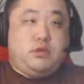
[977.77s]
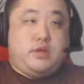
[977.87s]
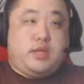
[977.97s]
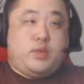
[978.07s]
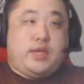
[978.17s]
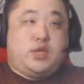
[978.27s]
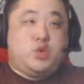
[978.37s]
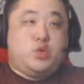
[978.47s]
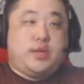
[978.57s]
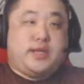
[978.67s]
How do I
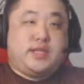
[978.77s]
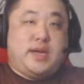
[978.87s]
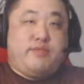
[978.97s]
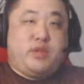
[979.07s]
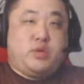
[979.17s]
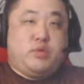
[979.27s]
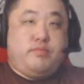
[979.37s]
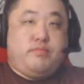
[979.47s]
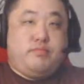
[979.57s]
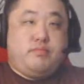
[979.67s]
goon? I got time for you.
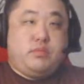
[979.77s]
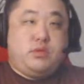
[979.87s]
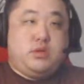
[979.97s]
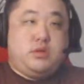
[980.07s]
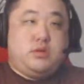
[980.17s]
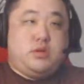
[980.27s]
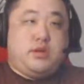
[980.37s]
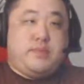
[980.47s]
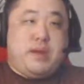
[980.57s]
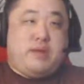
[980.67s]

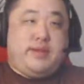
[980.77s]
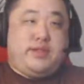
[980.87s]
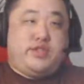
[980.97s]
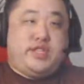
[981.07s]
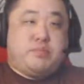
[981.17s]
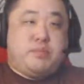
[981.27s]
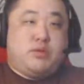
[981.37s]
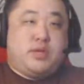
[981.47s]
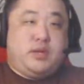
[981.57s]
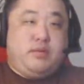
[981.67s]
Apparently it's this
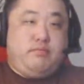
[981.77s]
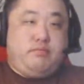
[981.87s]
building.